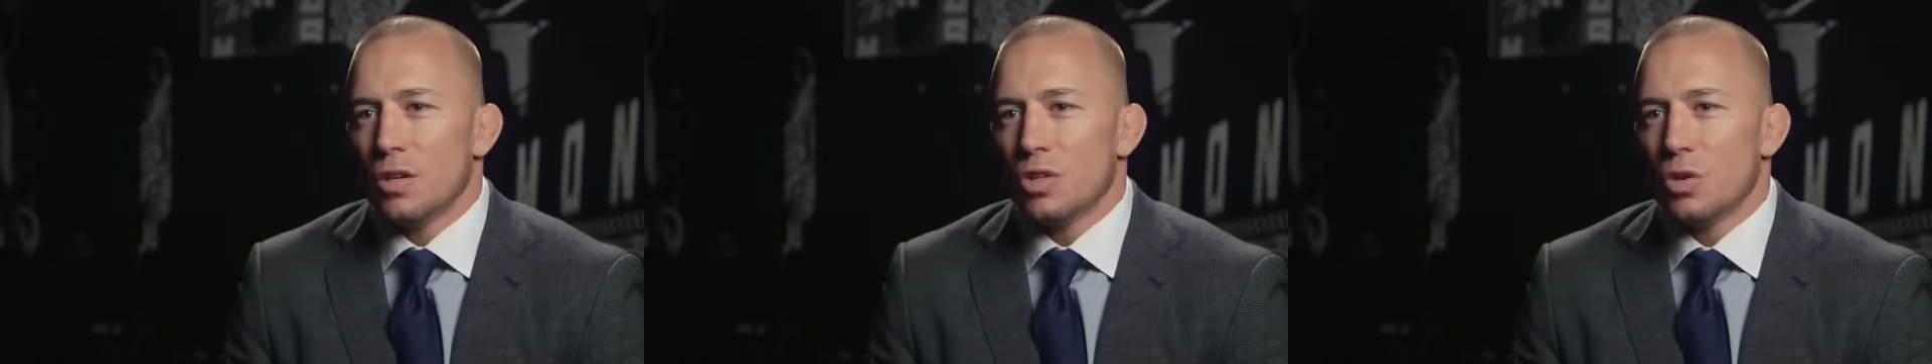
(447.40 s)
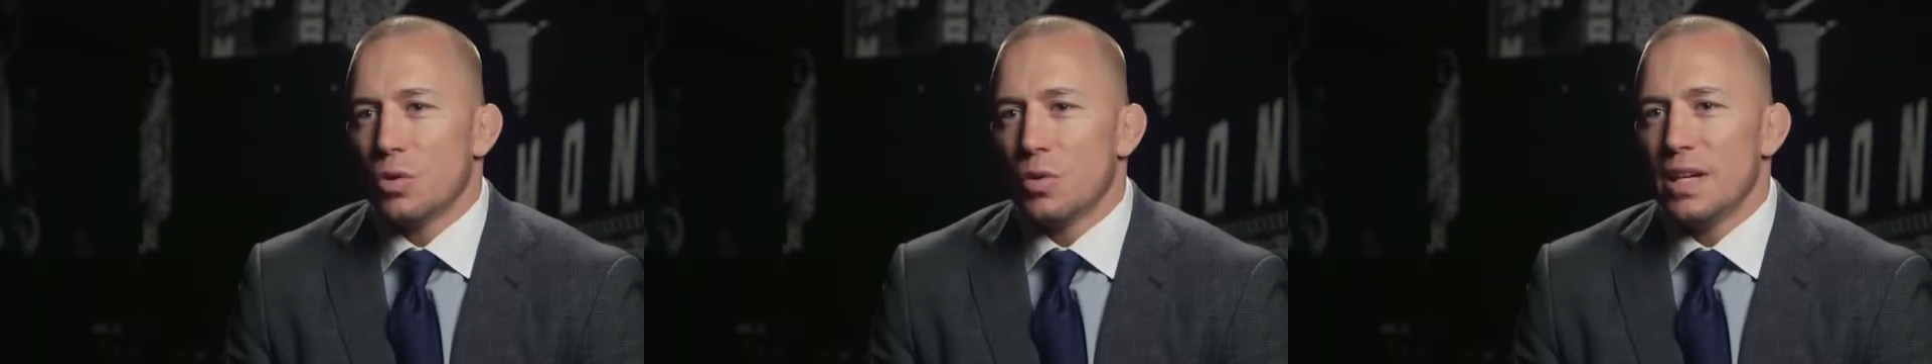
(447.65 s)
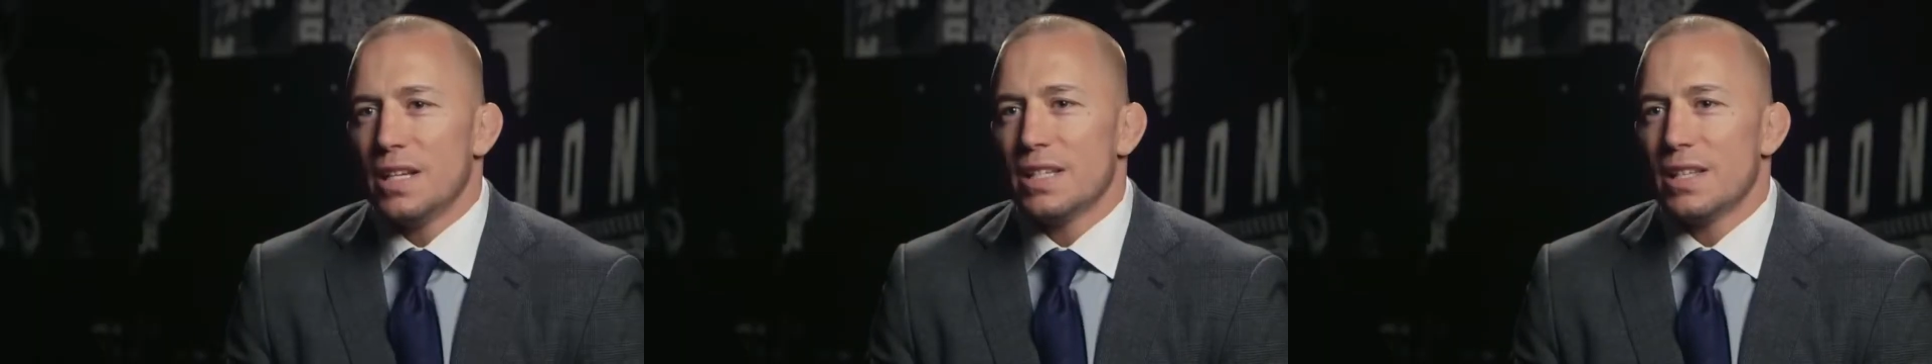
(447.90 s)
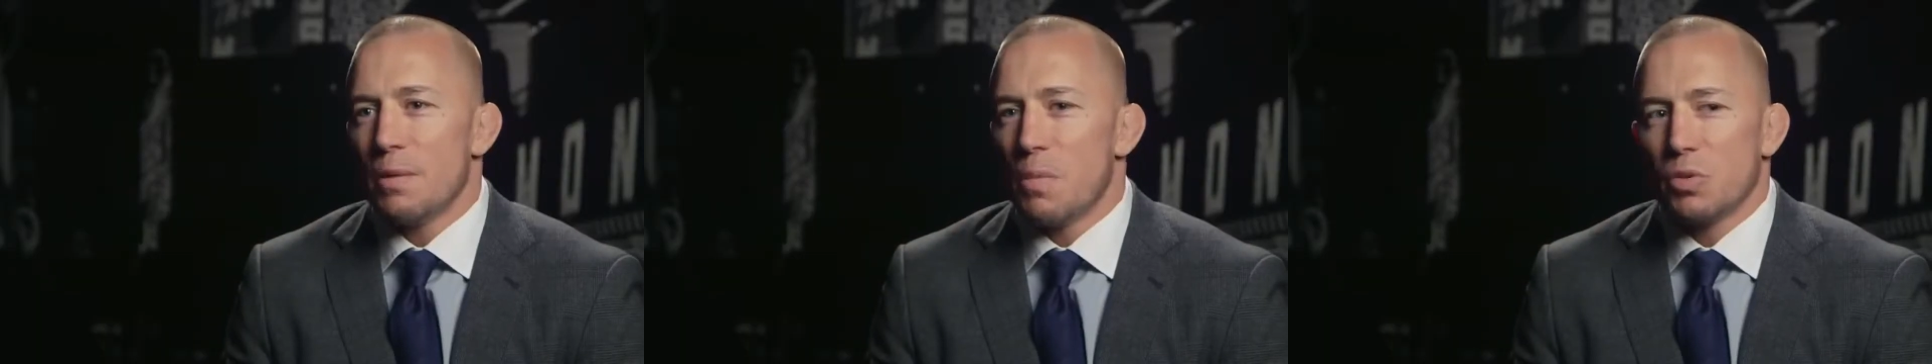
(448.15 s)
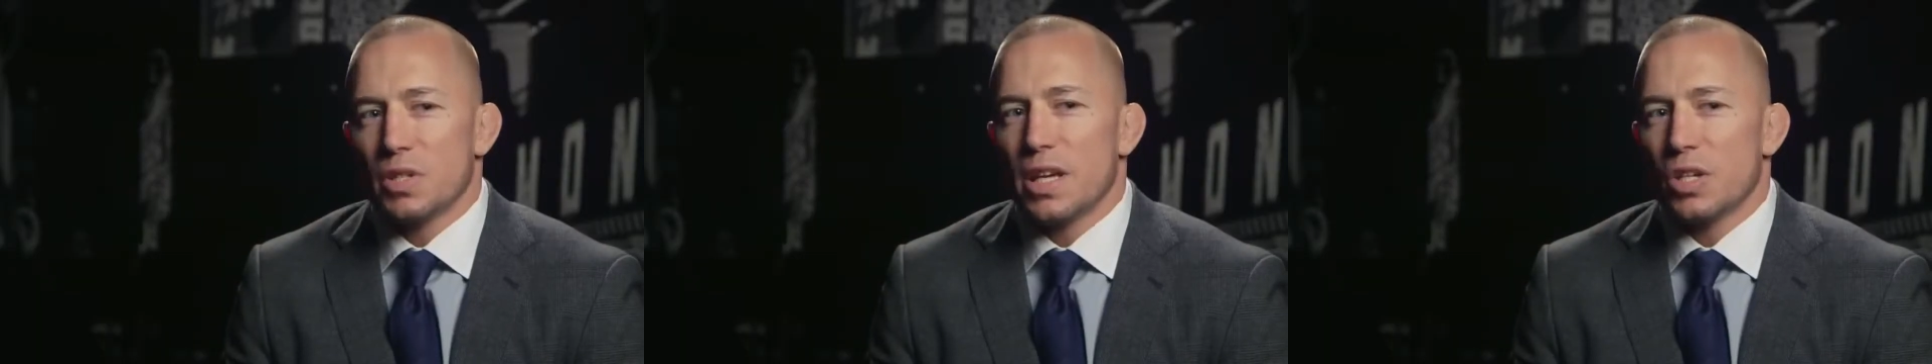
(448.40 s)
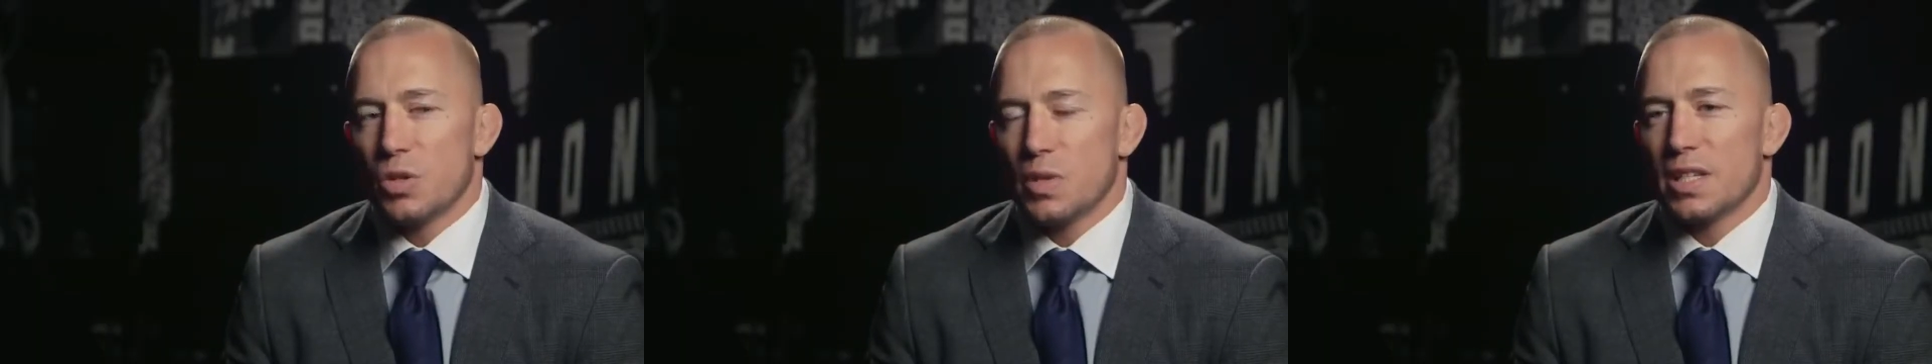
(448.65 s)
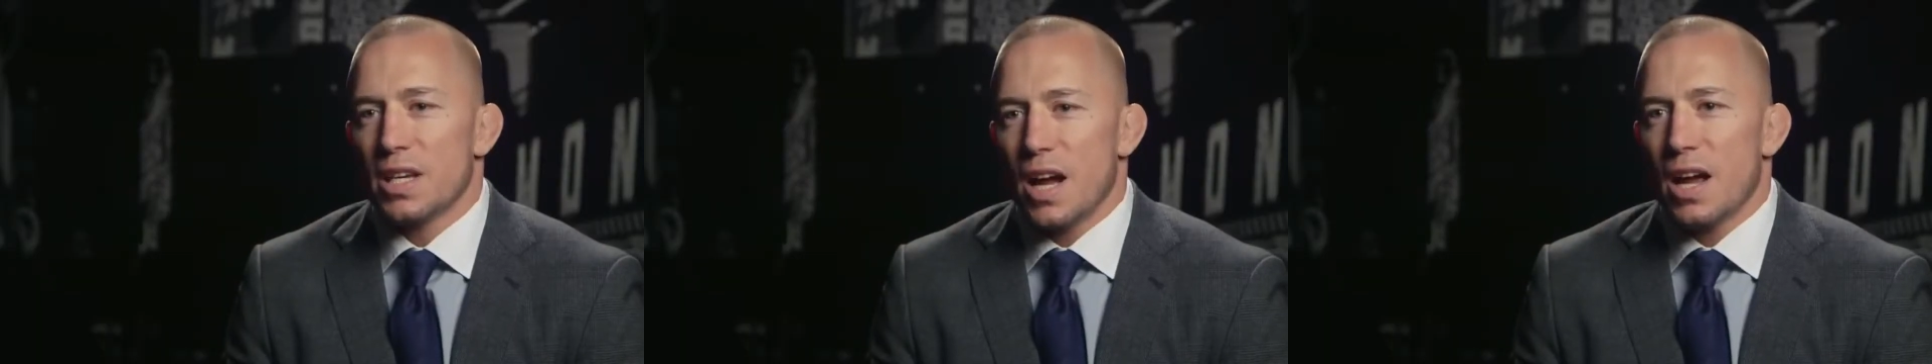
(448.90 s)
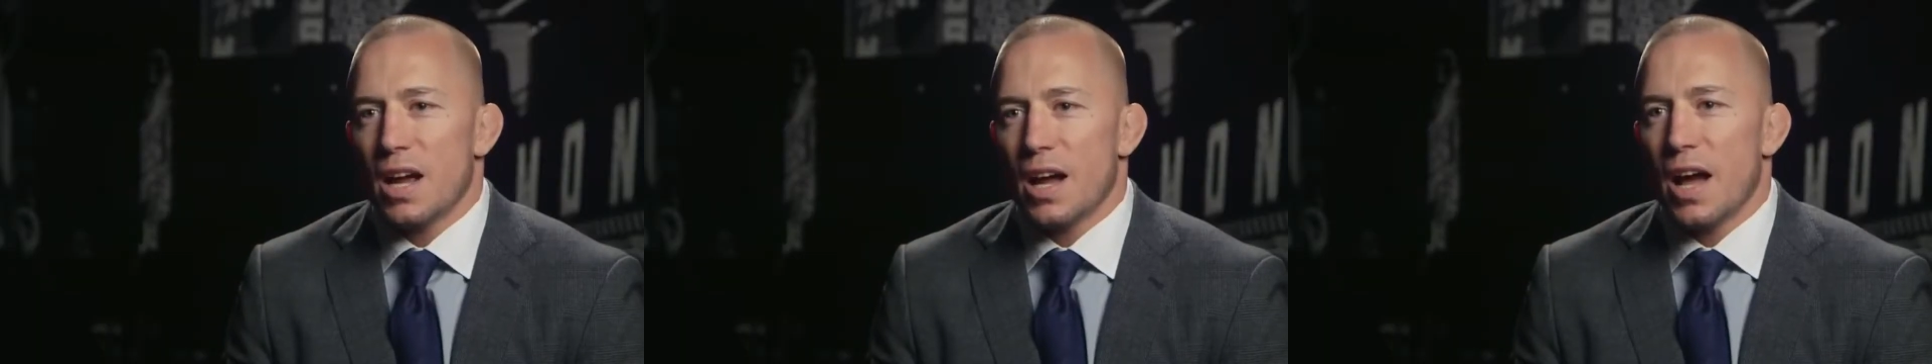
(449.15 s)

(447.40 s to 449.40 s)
So he's the most dangerous guy.